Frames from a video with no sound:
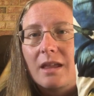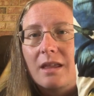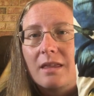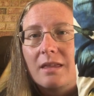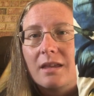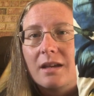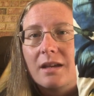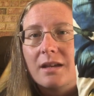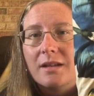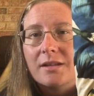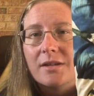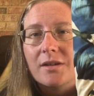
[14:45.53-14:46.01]

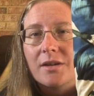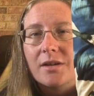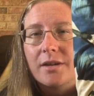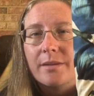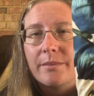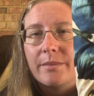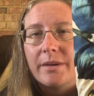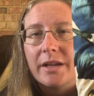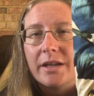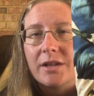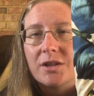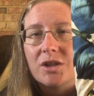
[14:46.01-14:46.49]
think it's going to
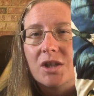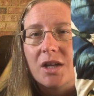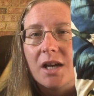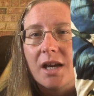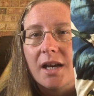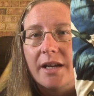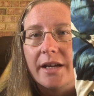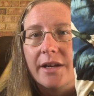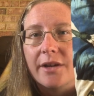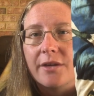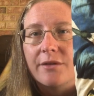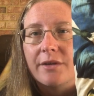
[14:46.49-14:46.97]
be a
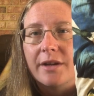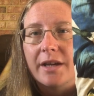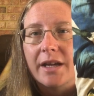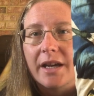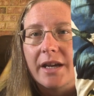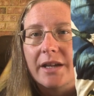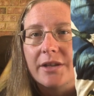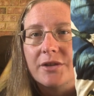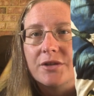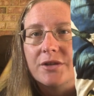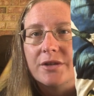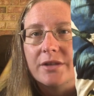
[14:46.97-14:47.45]
charting
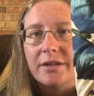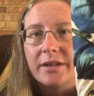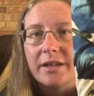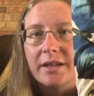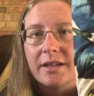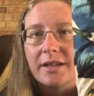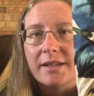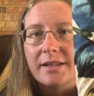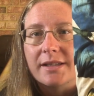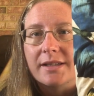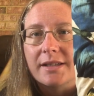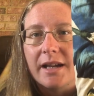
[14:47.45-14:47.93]
creation that
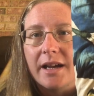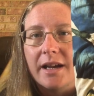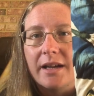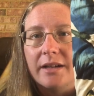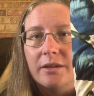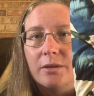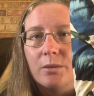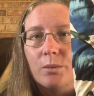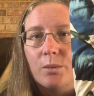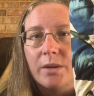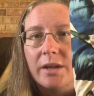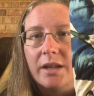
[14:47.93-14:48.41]
I
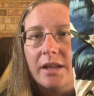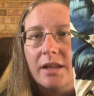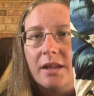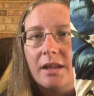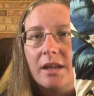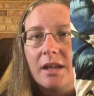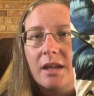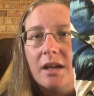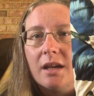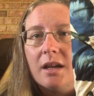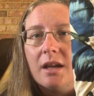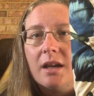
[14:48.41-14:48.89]
started with
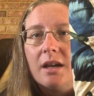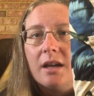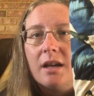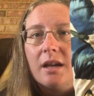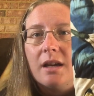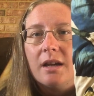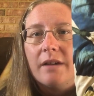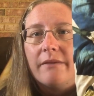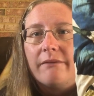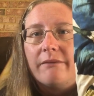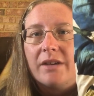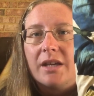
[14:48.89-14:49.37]

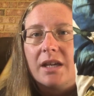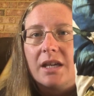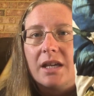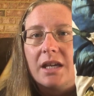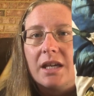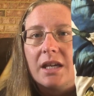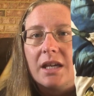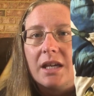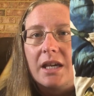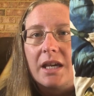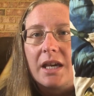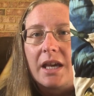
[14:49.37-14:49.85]

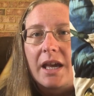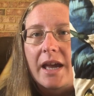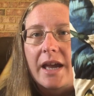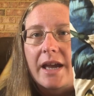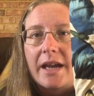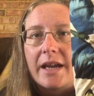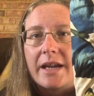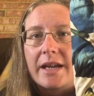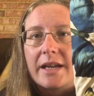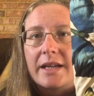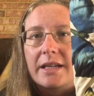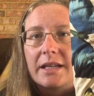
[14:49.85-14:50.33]
Vicky
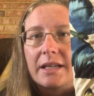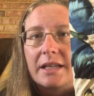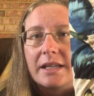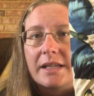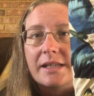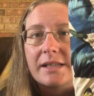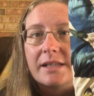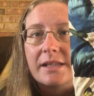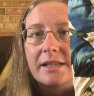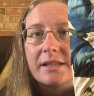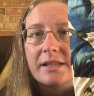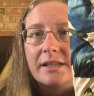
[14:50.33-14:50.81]
and
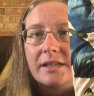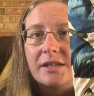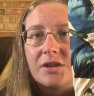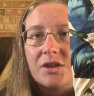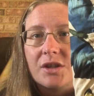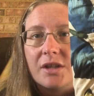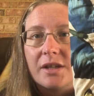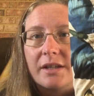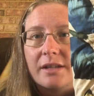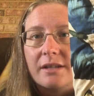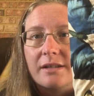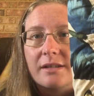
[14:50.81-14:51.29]
Lisa
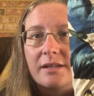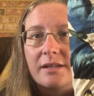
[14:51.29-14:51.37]
stitching and